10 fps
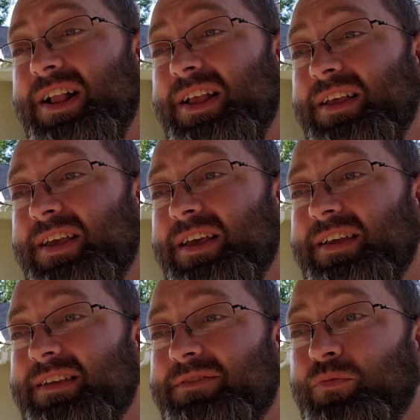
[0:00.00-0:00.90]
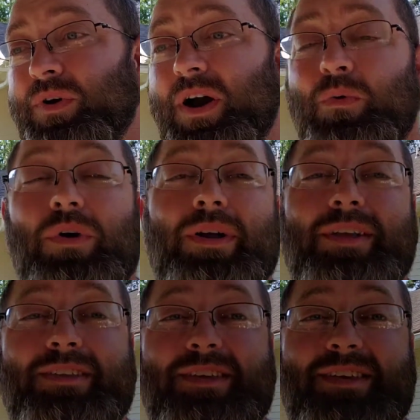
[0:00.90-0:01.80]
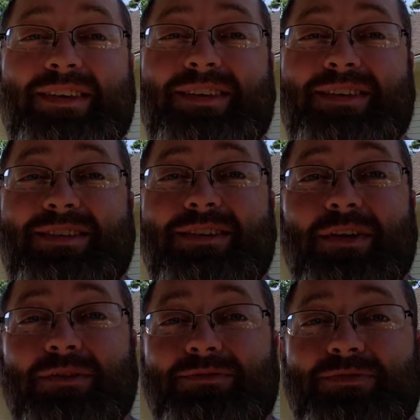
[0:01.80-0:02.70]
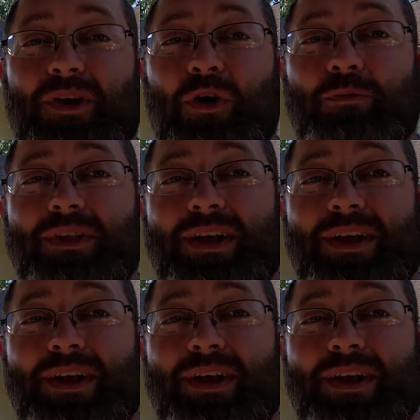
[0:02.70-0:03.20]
and it's where I want it. So I hope you like